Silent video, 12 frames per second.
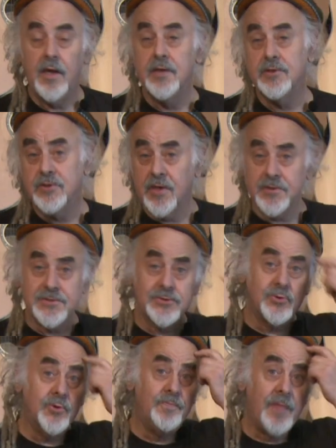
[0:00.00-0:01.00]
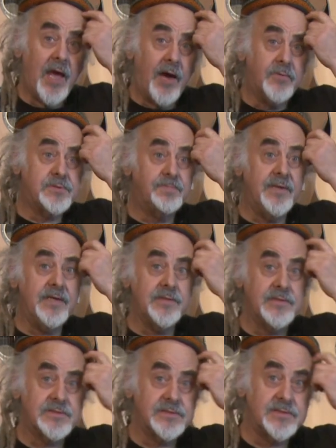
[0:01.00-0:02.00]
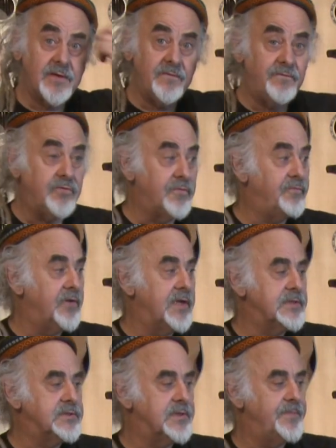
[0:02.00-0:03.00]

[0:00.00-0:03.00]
And it cuts through. I was playing this uh, for a friend